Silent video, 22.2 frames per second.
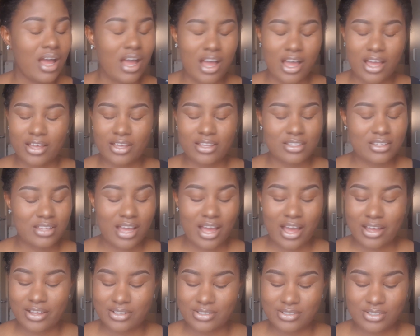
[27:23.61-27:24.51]
I
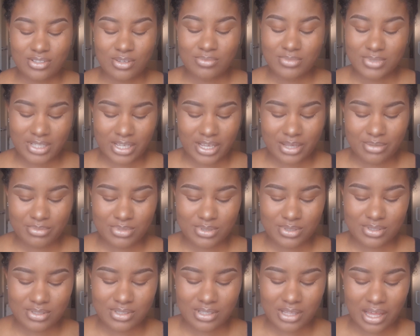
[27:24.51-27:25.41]

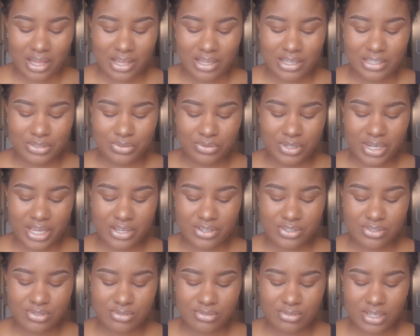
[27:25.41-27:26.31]
sometimes, I don't
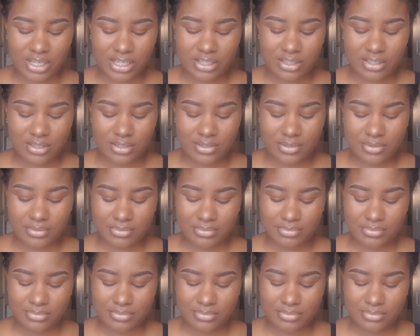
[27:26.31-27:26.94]
like to, like,